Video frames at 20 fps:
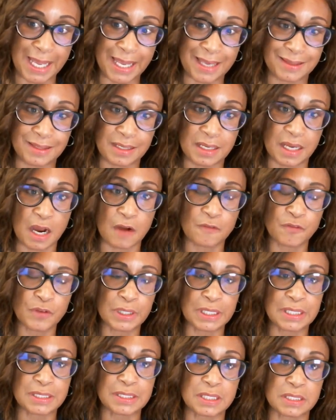And
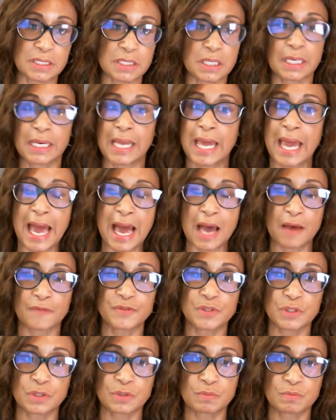governance is going to
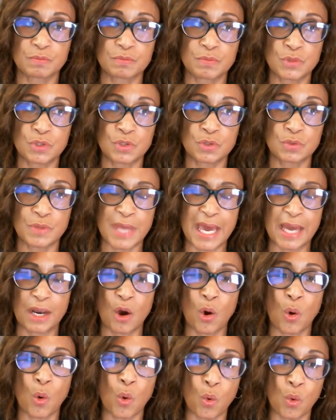have to do
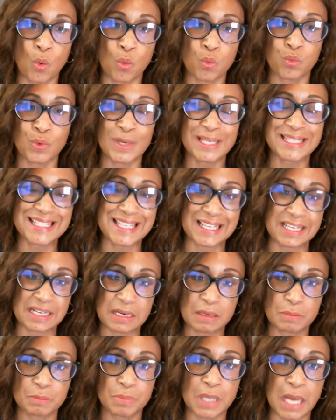that whole risk
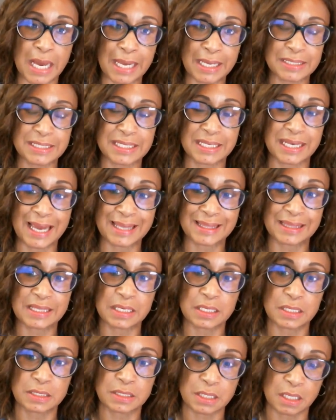and compliance. And I
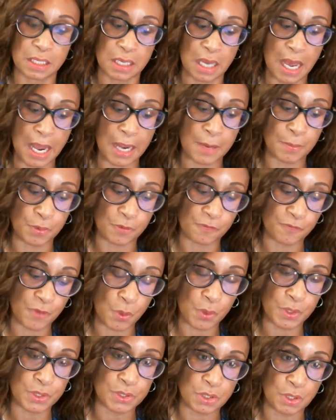think it's going to hyper
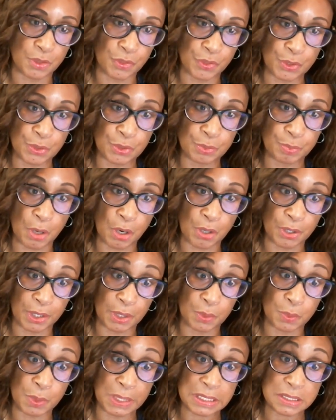focus on third
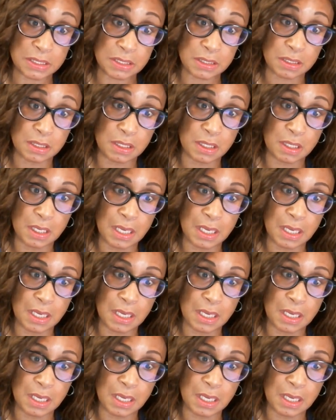party risk.